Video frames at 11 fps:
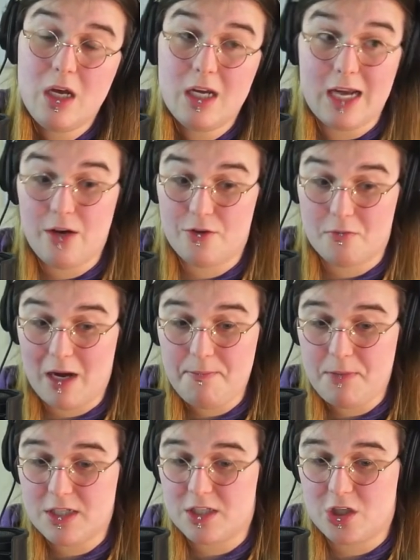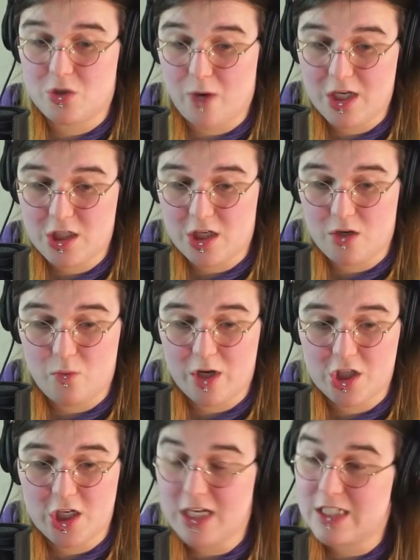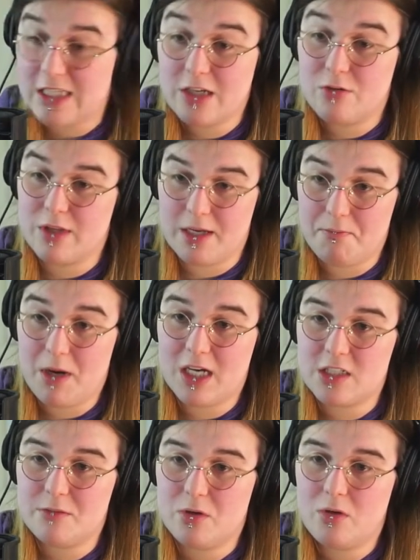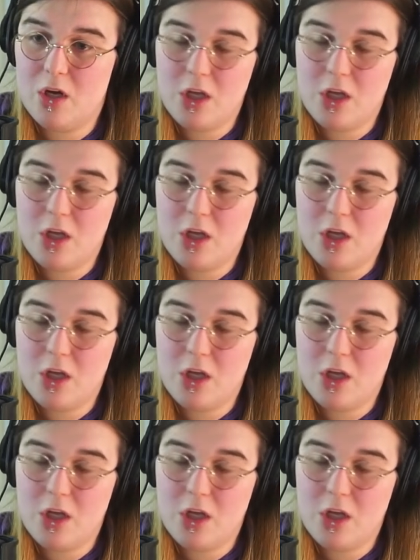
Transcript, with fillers: Now, there might be a situation in which it is literally impossible.